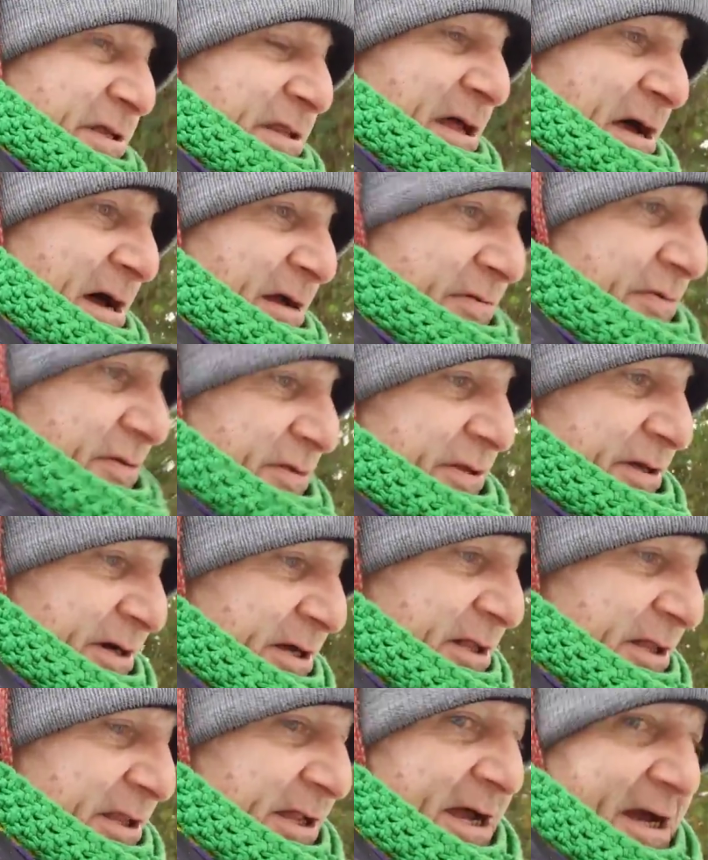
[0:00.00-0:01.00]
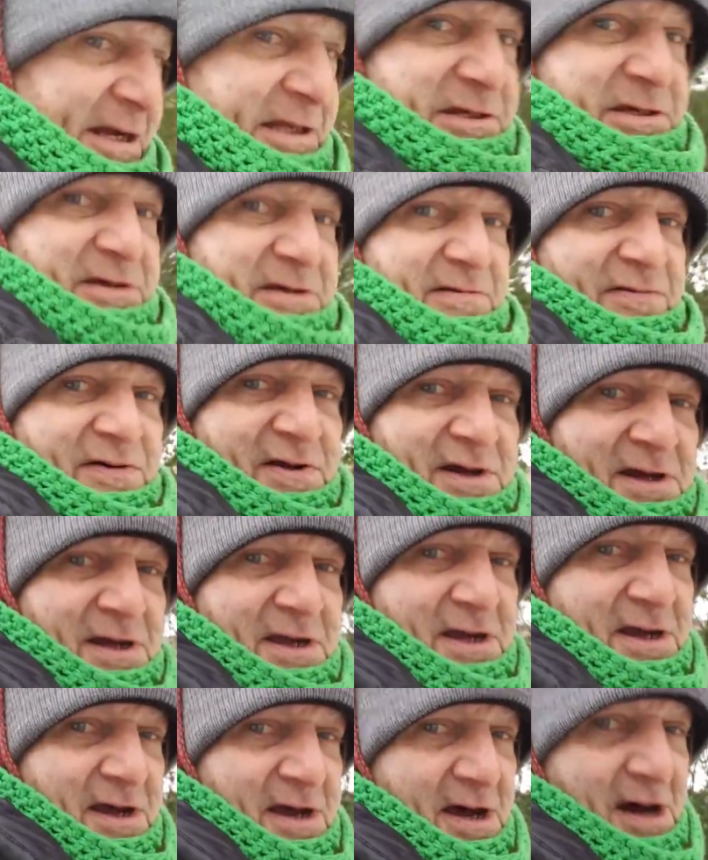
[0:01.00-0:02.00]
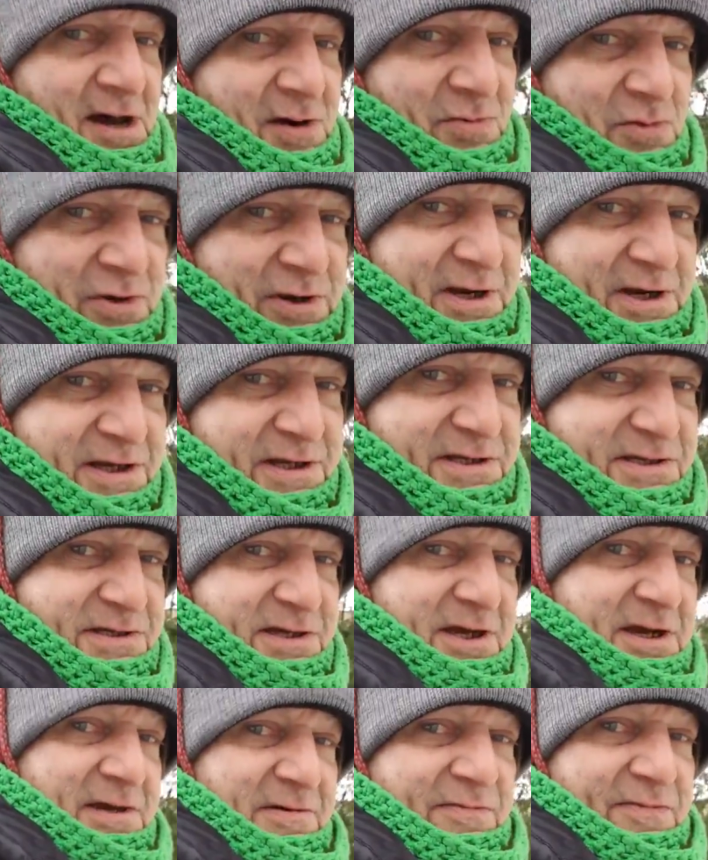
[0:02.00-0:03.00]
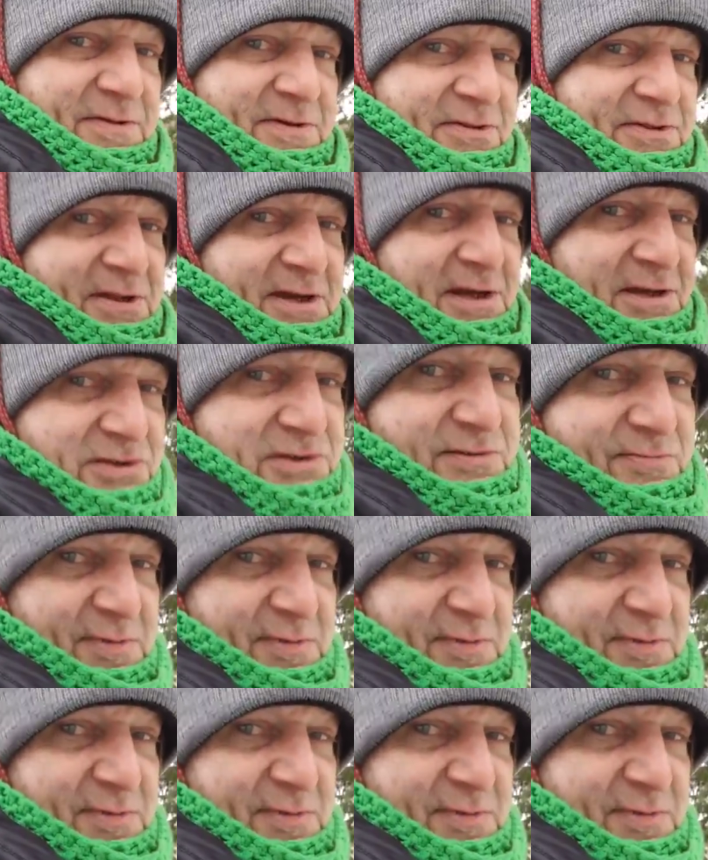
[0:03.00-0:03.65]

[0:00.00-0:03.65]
a lot for the collective. I wanted to say a few things